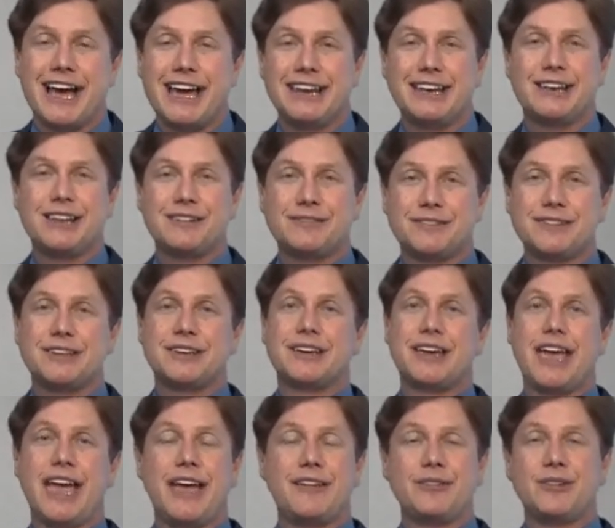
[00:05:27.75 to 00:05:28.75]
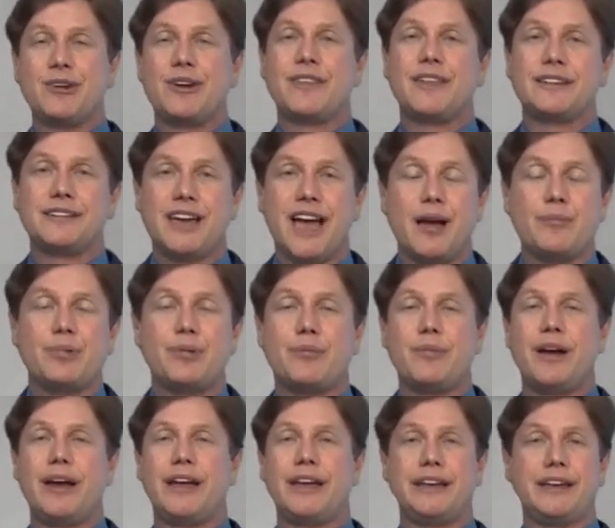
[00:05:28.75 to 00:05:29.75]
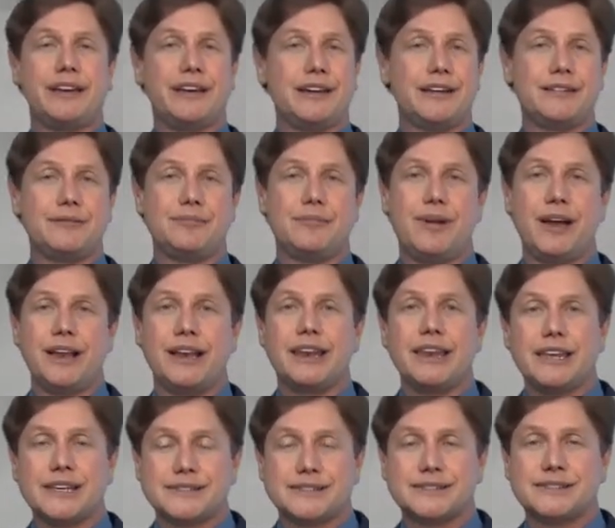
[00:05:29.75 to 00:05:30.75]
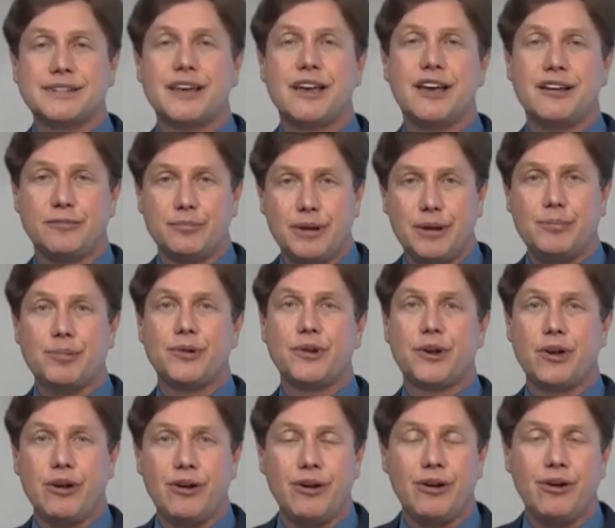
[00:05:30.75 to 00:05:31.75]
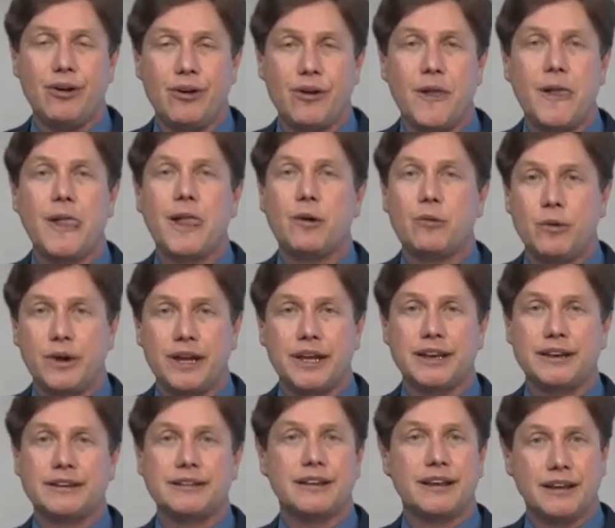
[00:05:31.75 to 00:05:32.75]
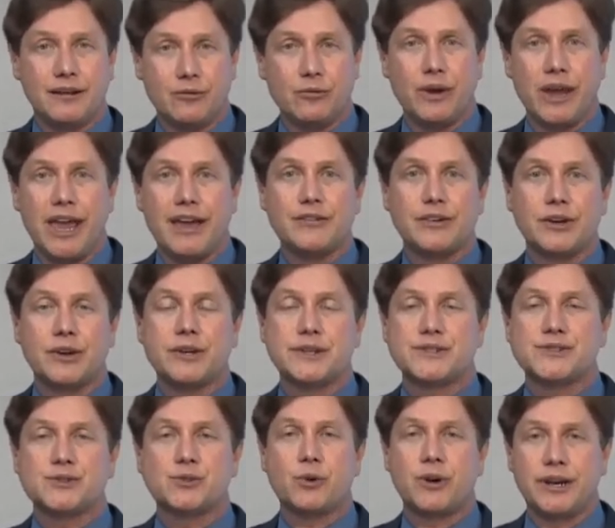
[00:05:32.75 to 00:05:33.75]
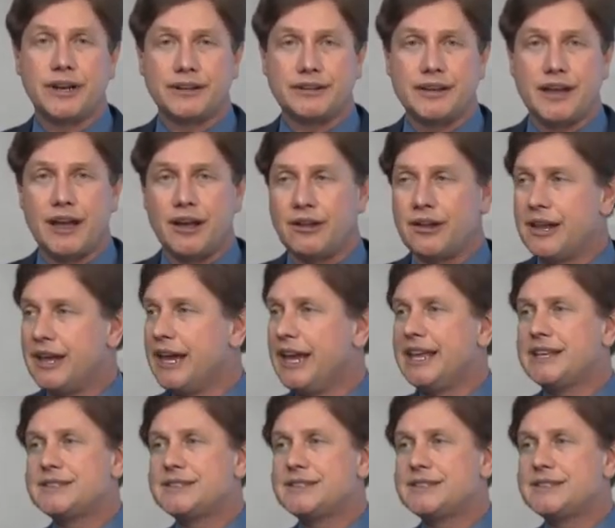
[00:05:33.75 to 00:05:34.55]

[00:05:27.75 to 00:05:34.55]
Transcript: I'd love to have you on the top of my, uh, my list of people to call when we have a good story to tell.